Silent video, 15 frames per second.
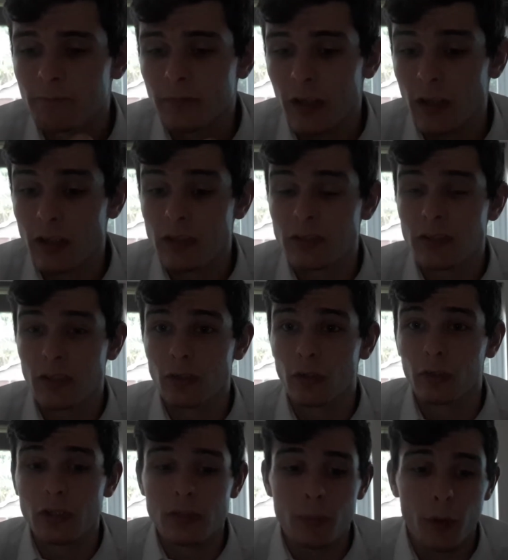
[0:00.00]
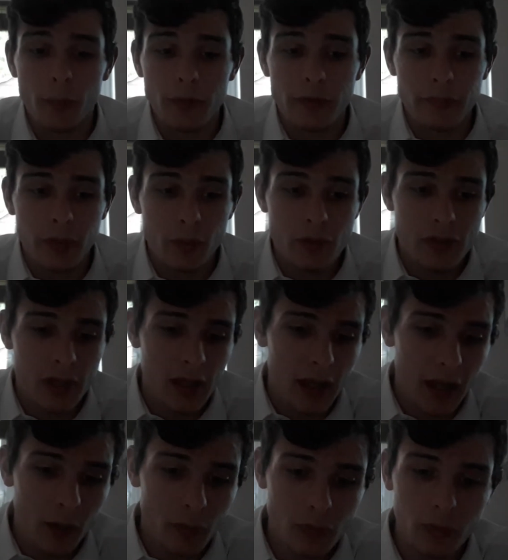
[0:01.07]
that is still going to support me in the future.
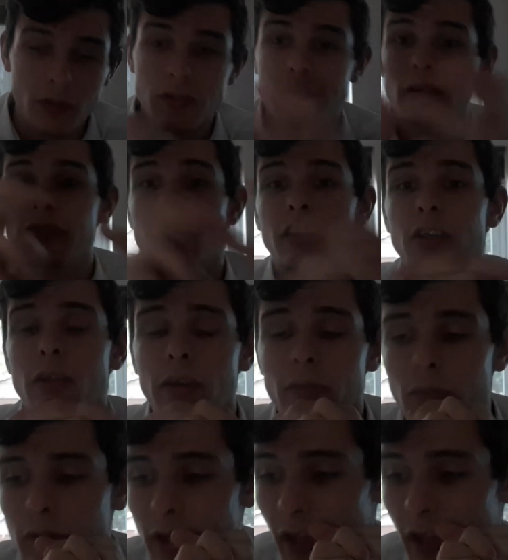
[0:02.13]
I also want to say thank you to everyone that